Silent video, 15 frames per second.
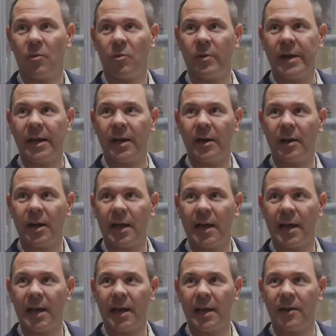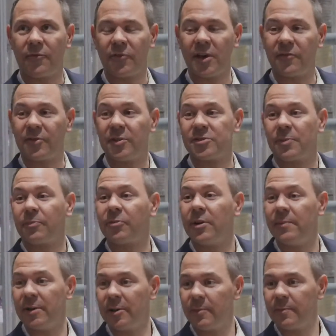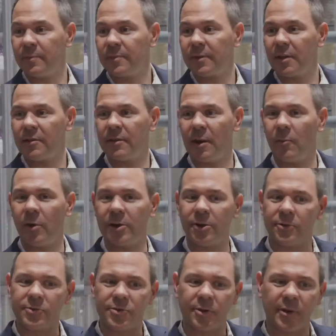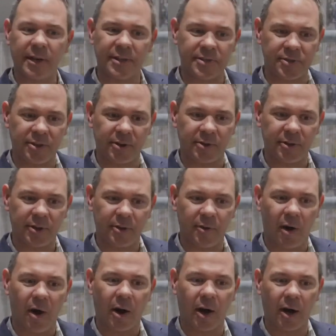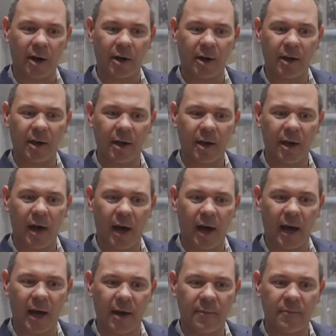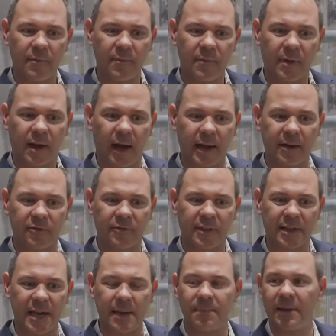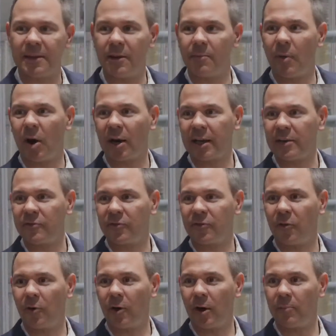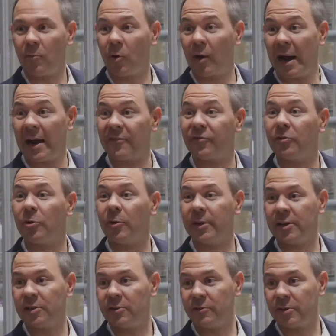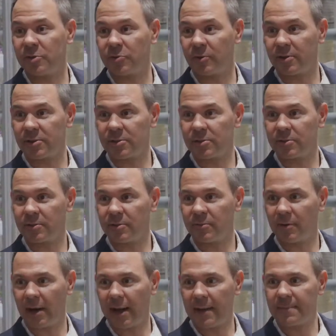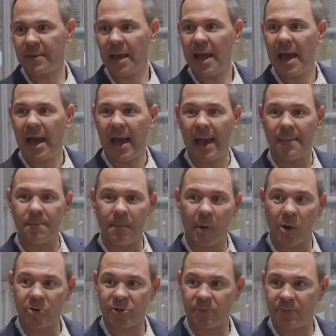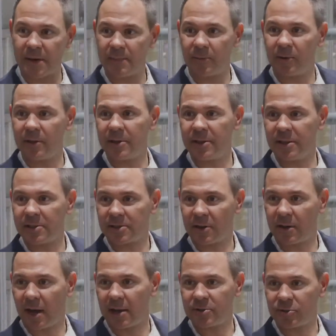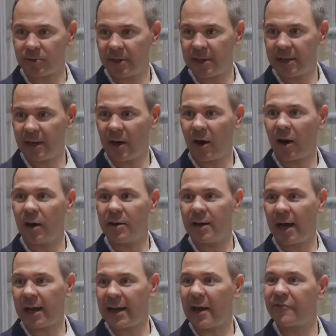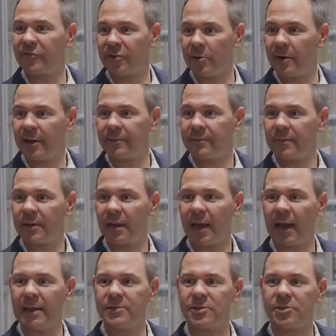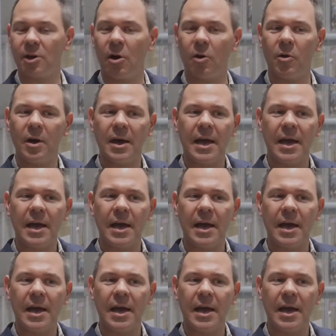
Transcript: we, if, if there's a premium, mm-hmm. then what you're doing is you're you are uh, kind of keeping the market for more affluent individuals, right. right? Right. And most people in this country are not affluent, mm-hmm. and so